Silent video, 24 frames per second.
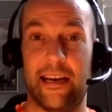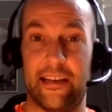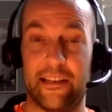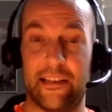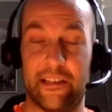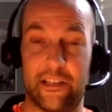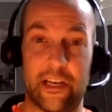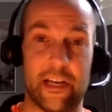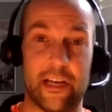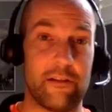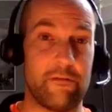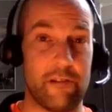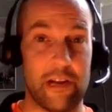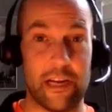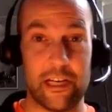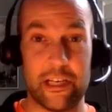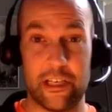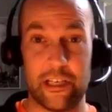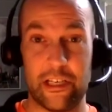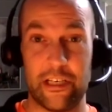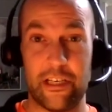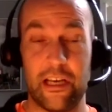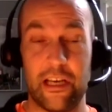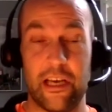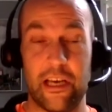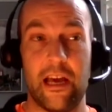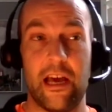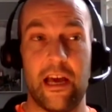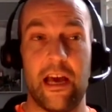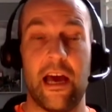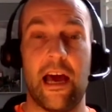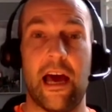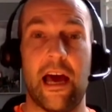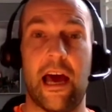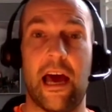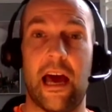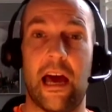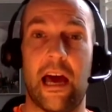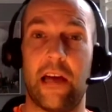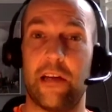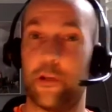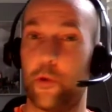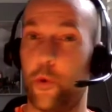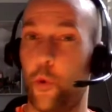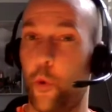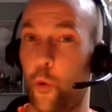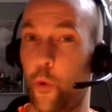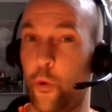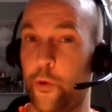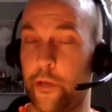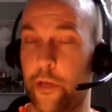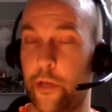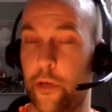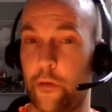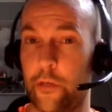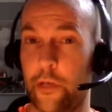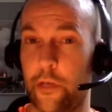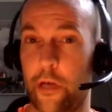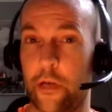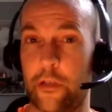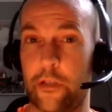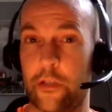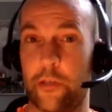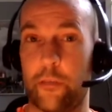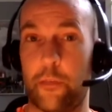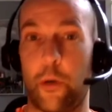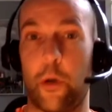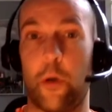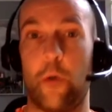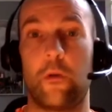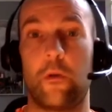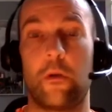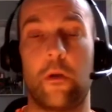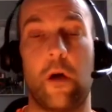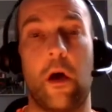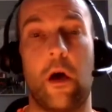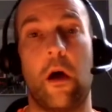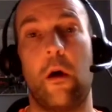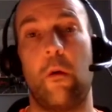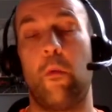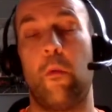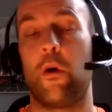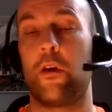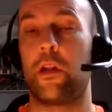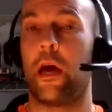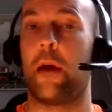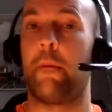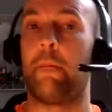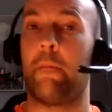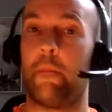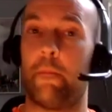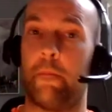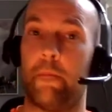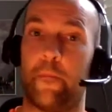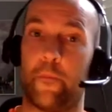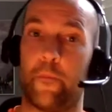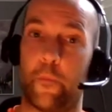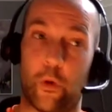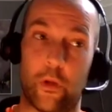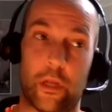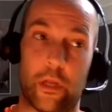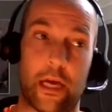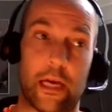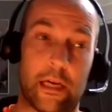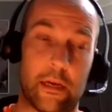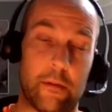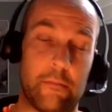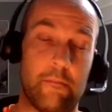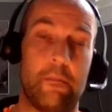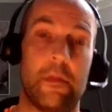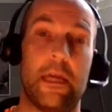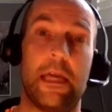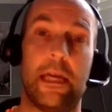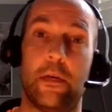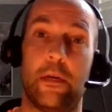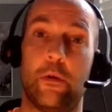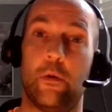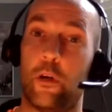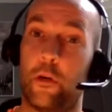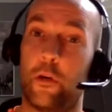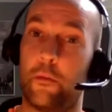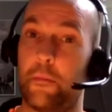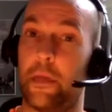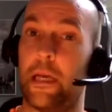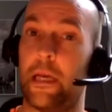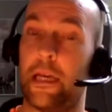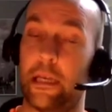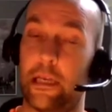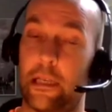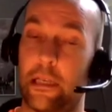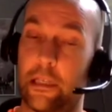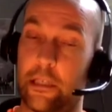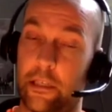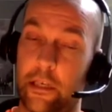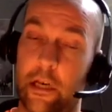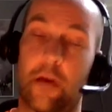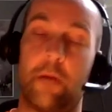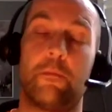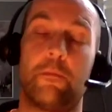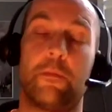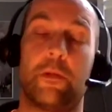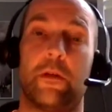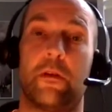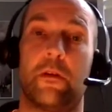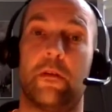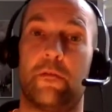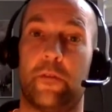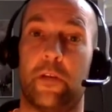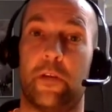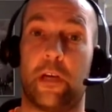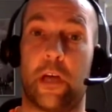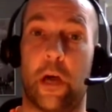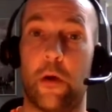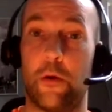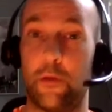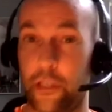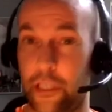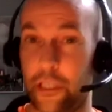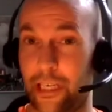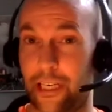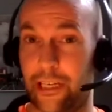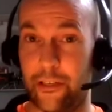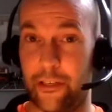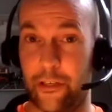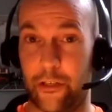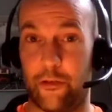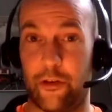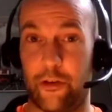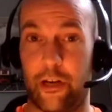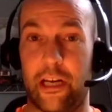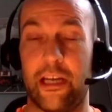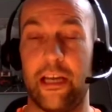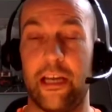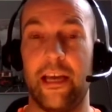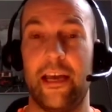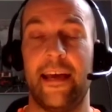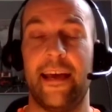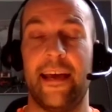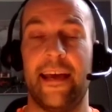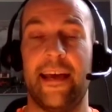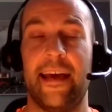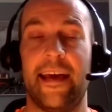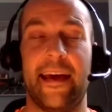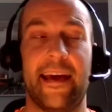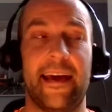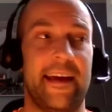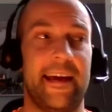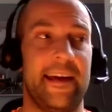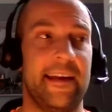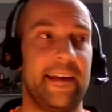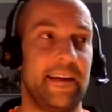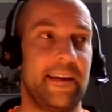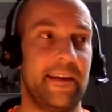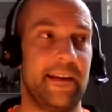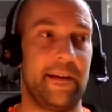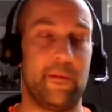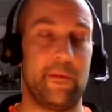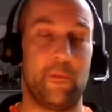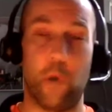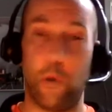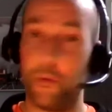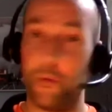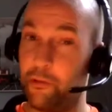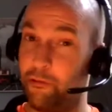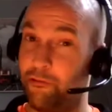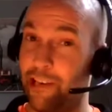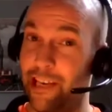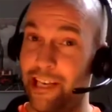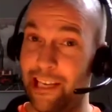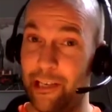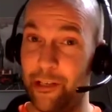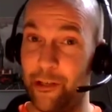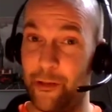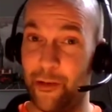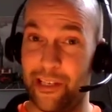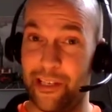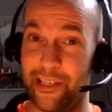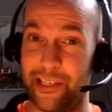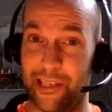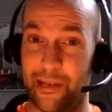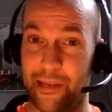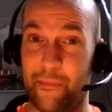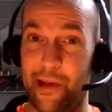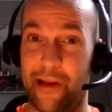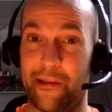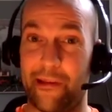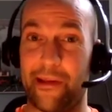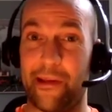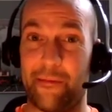generation, and also touched upon what that can mean or could mean in terms of the coaching industry. And what was really interesting about their